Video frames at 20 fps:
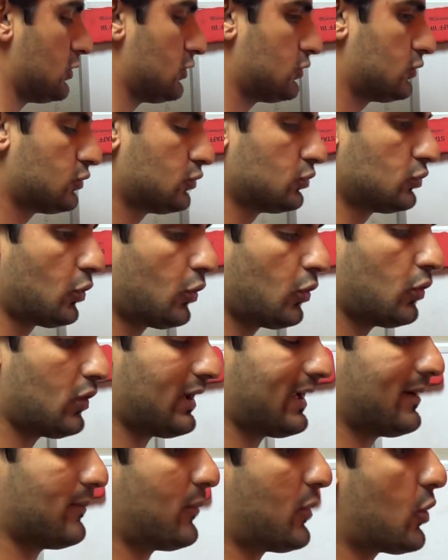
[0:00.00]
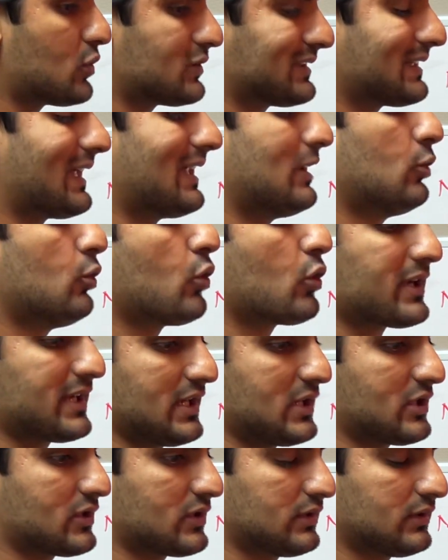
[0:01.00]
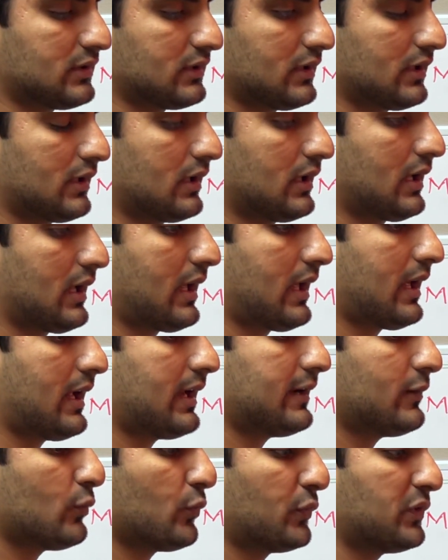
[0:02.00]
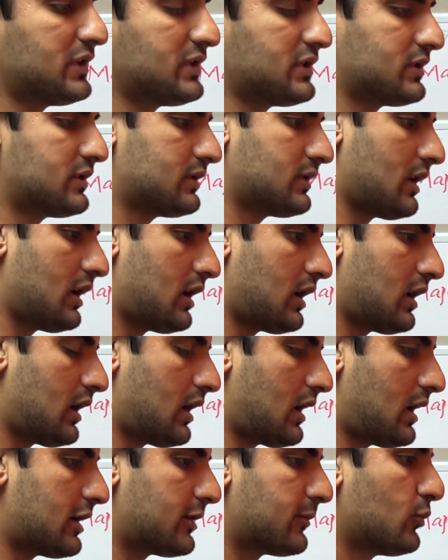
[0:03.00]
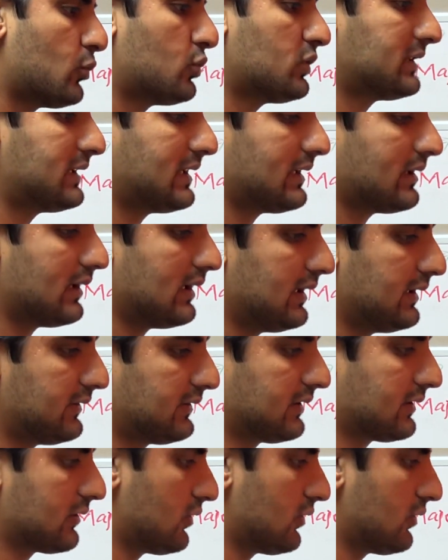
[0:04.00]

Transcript: to know about the location and which hormone they releasing.